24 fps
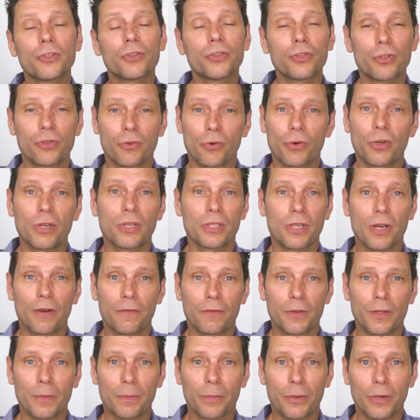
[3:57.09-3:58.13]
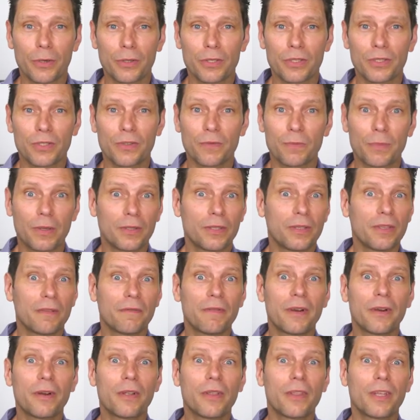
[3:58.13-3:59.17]
destroy yourself in the process of building the
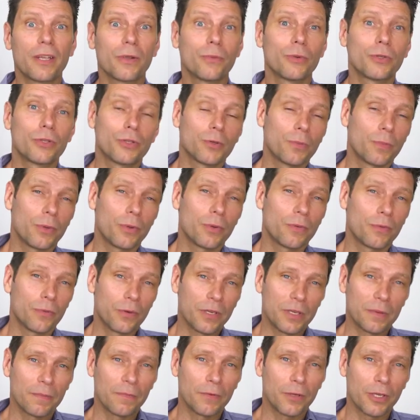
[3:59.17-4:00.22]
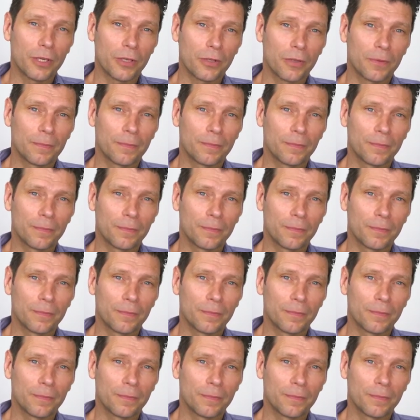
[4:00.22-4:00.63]
very thing which should be your freedom vehicle.